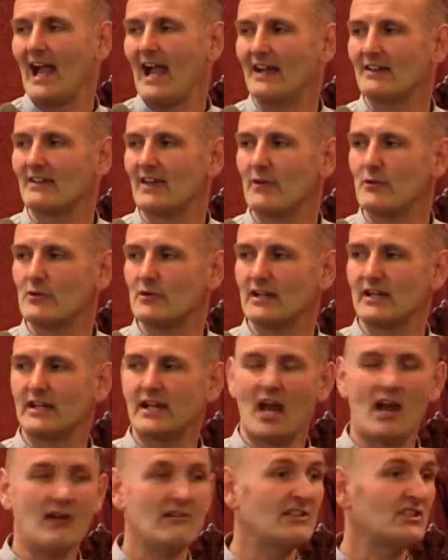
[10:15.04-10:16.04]
and they were
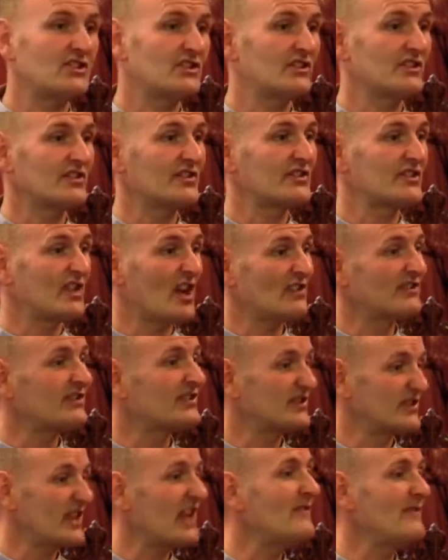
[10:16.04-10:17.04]
encouraged to start a
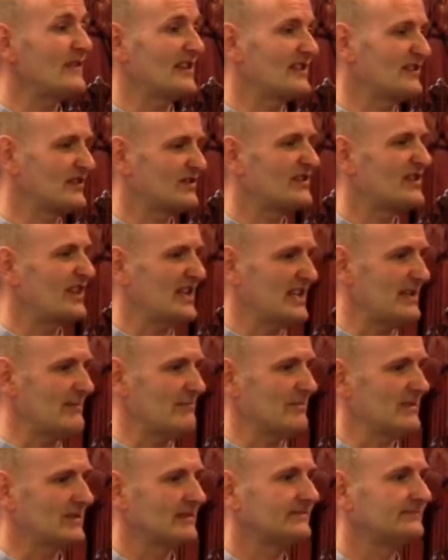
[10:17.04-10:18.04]
savings
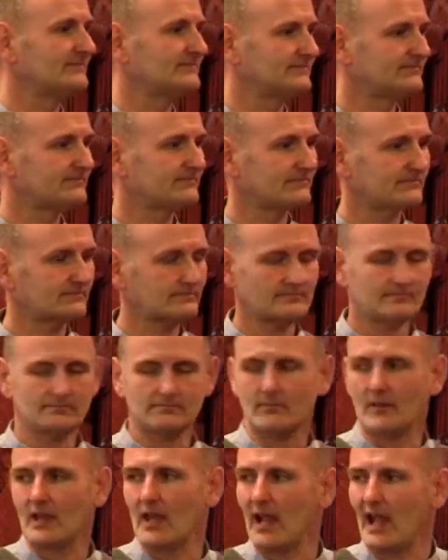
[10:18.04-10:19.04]
scheme
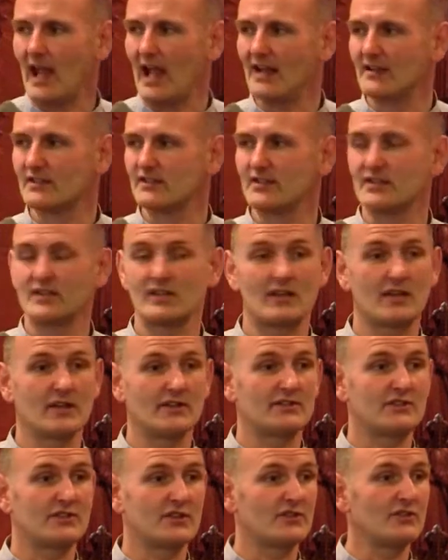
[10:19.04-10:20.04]
and
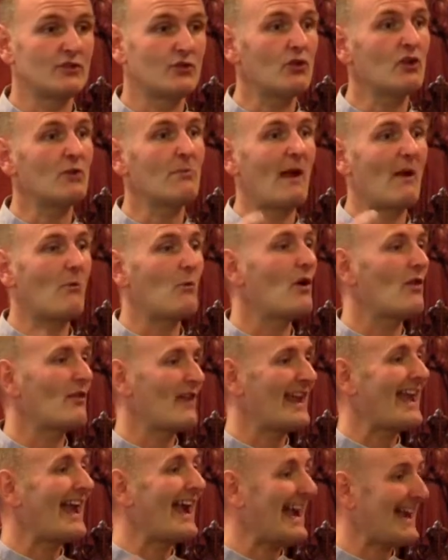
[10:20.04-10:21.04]
to, to talk about what
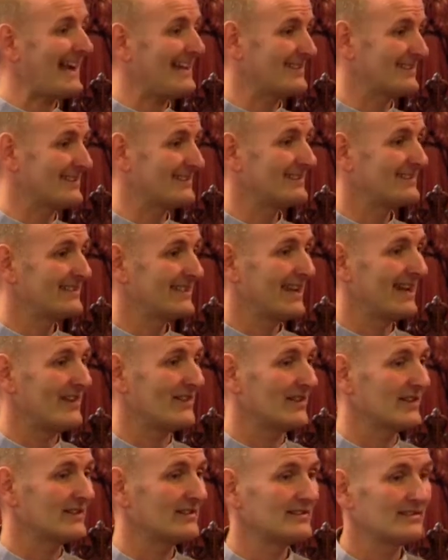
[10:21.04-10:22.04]
they had
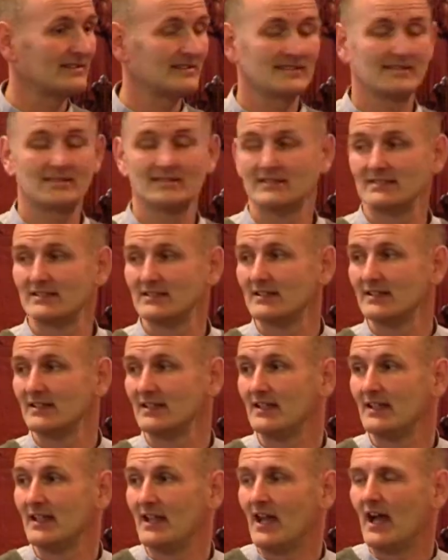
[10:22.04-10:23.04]
together.
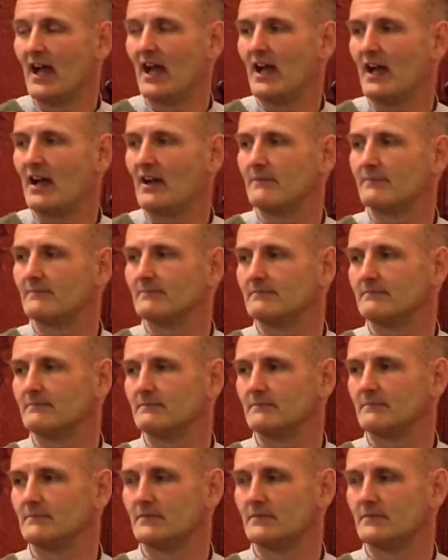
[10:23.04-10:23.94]
Um,